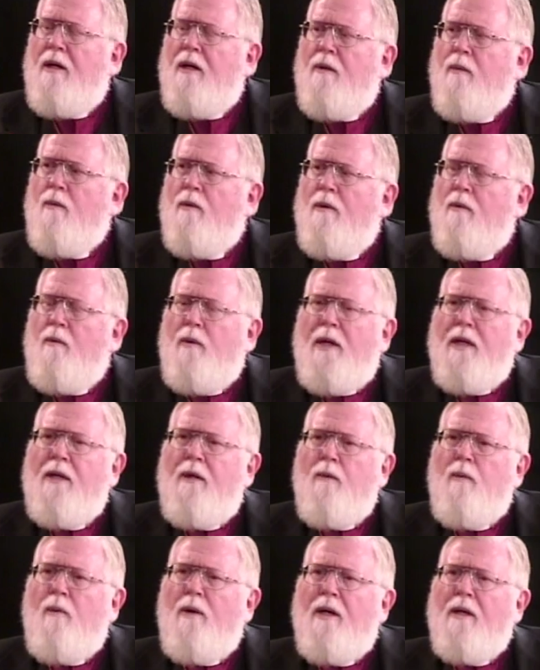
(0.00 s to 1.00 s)

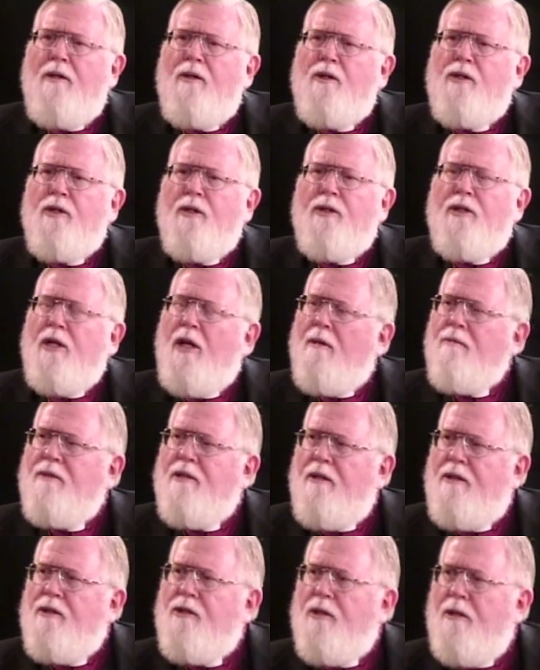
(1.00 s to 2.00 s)
one should come
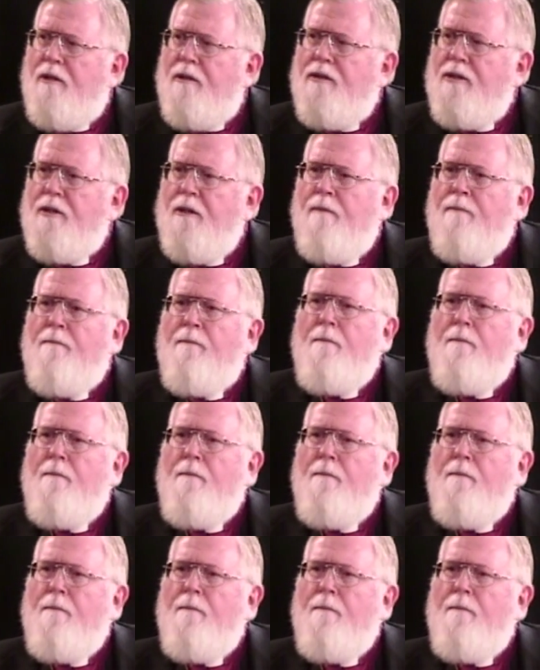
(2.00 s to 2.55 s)
to the church